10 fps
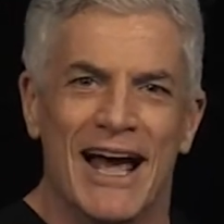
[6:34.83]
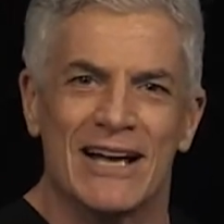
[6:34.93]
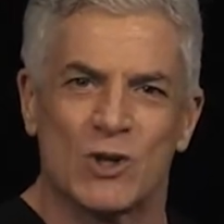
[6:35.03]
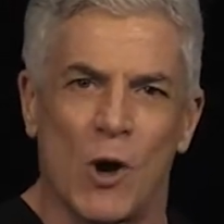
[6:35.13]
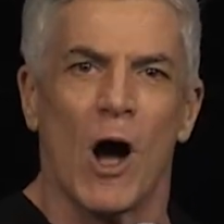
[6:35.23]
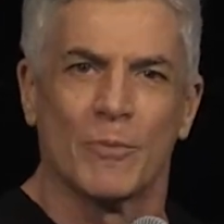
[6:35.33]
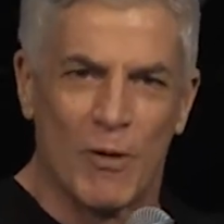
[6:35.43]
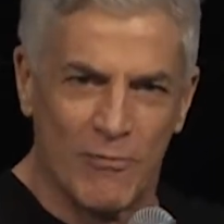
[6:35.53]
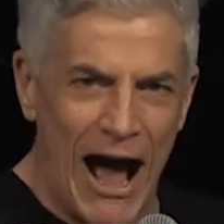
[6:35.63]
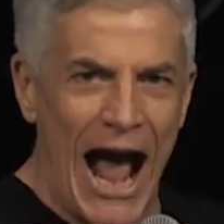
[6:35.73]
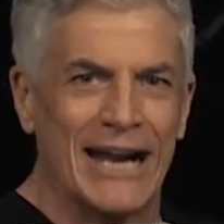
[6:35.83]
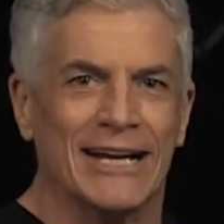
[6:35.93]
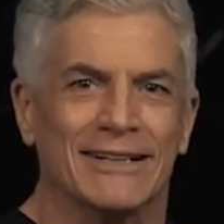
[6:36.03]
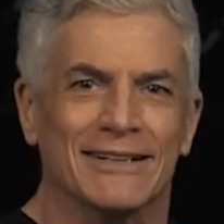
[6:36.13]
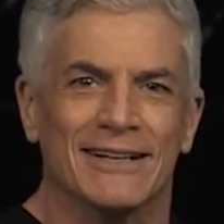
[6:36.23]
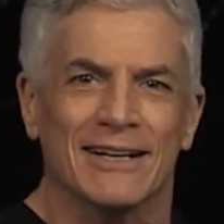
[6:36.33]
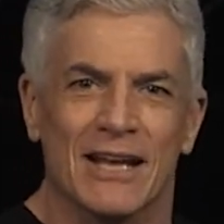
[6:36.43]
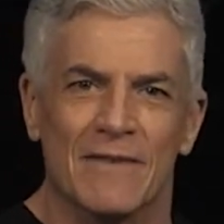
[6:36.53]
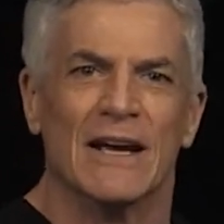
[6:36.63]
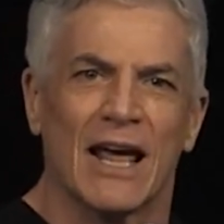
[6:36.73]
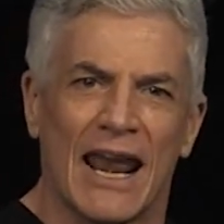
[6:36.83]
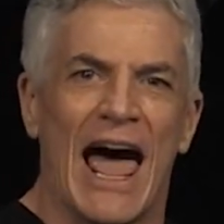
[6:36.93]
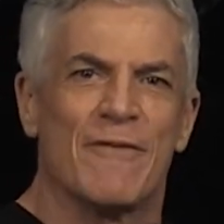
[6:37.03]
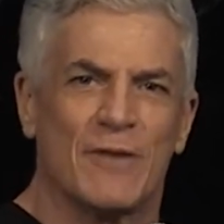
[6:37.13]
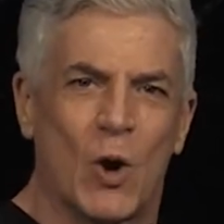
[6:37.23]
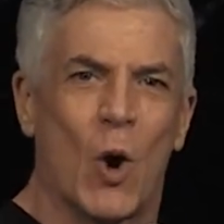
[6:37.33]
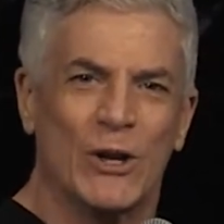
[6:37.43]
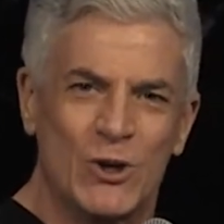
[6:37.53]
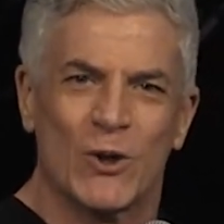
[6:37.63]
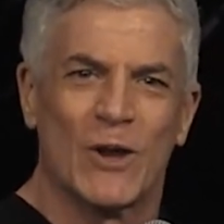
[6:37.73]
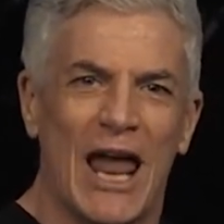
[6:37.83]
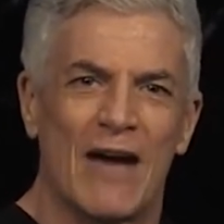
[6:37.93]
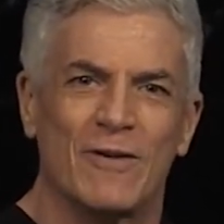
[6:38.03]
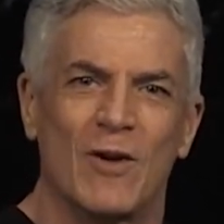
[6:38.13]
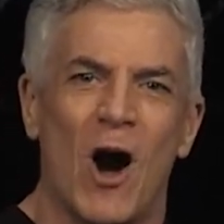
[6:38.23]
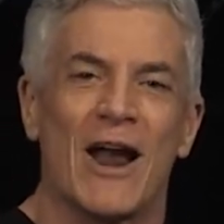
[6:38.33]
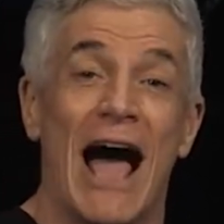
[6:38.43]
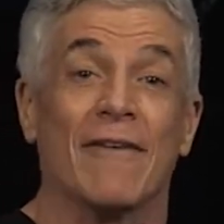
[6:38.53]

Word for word: has God providing, living a life according to the life of God.